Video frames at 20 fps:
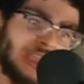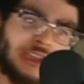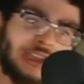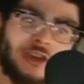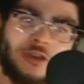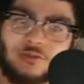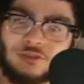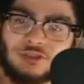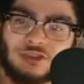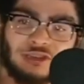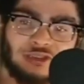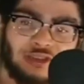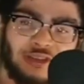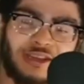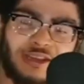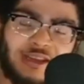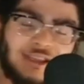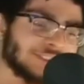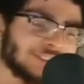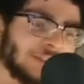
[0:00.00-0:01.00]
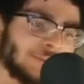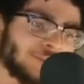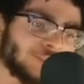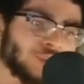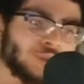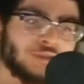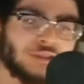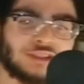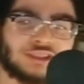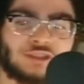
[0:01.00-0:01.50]
go into the next
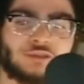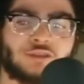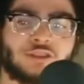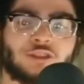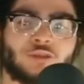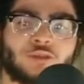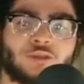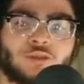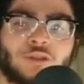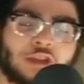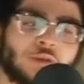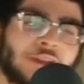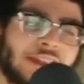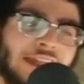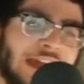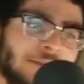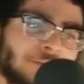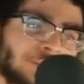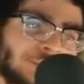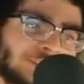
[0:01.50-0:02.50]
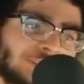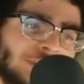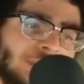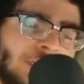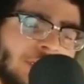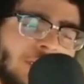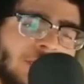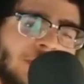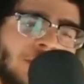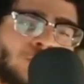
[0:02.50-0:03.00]
episode because I really want to know what happens.
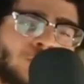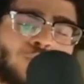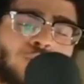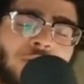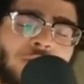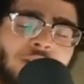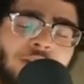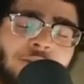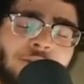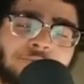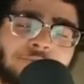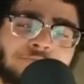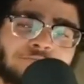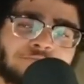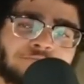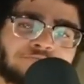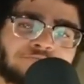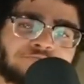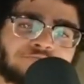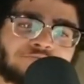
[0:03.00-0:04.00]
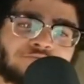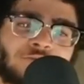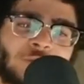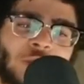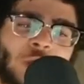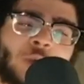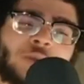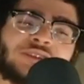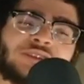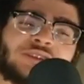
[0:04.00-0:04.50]
But
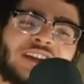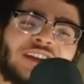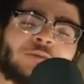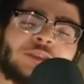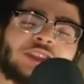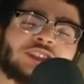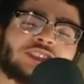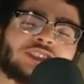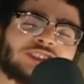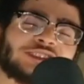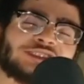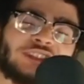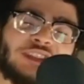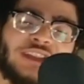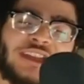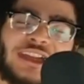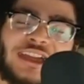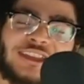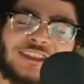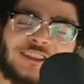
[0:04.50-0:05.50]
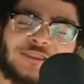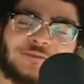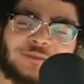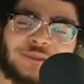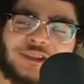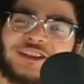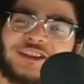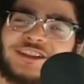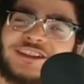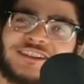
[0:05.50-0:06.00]
don't tell me she's going to end
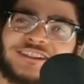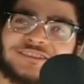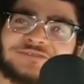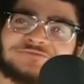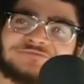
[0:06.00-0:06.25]
up.